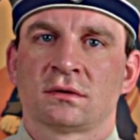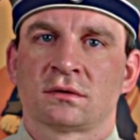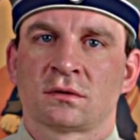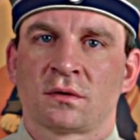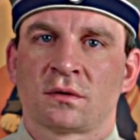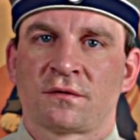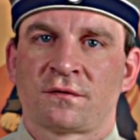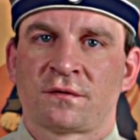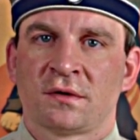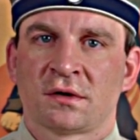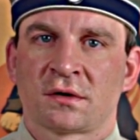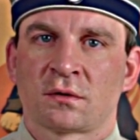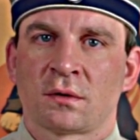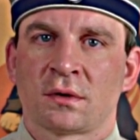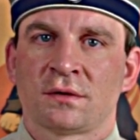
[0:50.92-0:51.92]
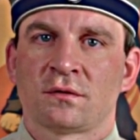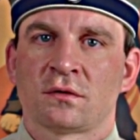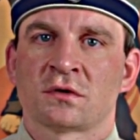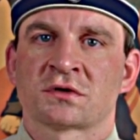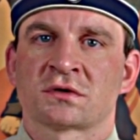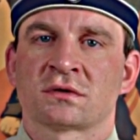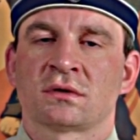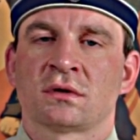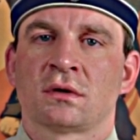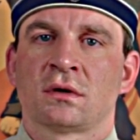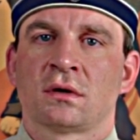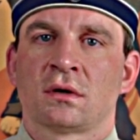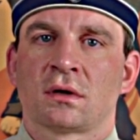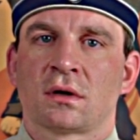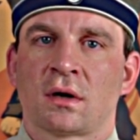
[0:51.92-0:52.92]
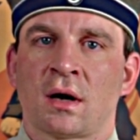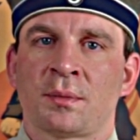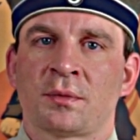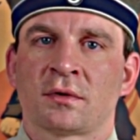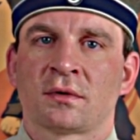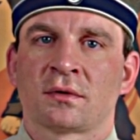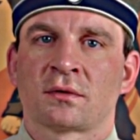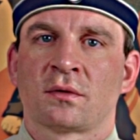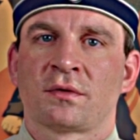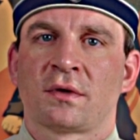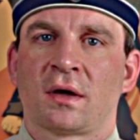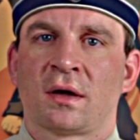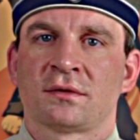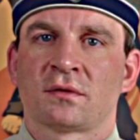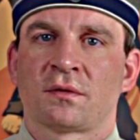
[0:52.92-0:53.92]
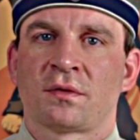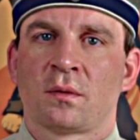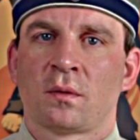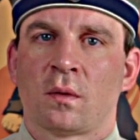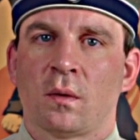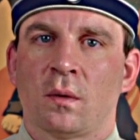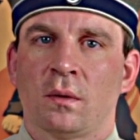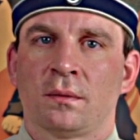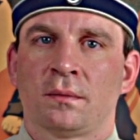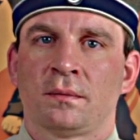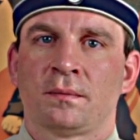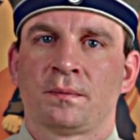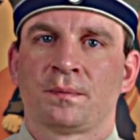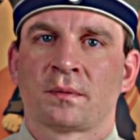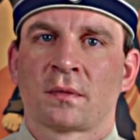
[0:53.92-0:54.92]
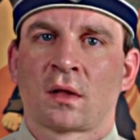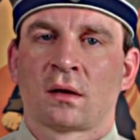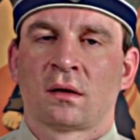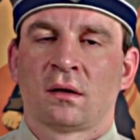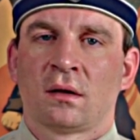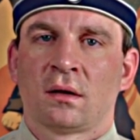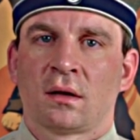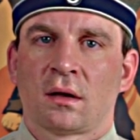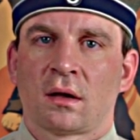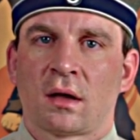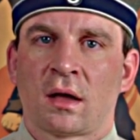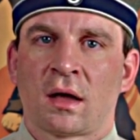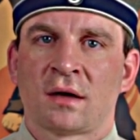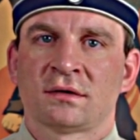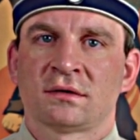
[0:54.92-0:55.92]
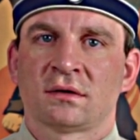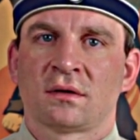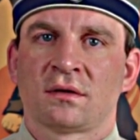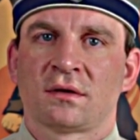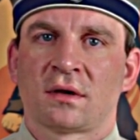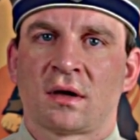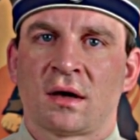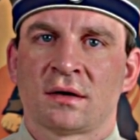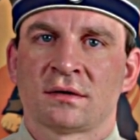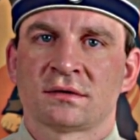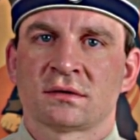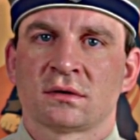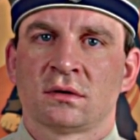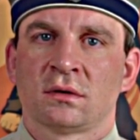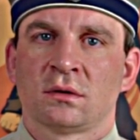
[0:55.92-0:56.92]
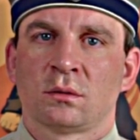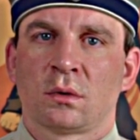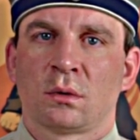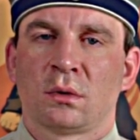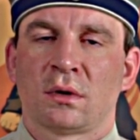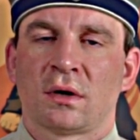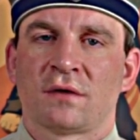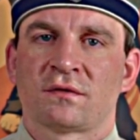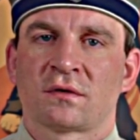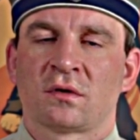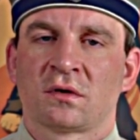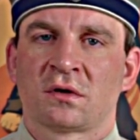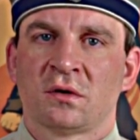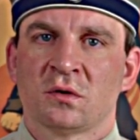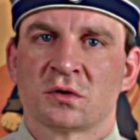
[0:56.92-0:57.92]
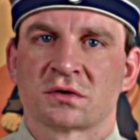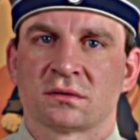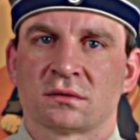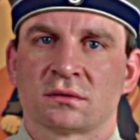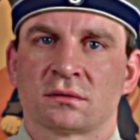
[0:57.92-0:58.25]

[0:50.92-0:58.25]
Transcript: to the field gray version up to the end of the war. And in the end, we will have a conclusion.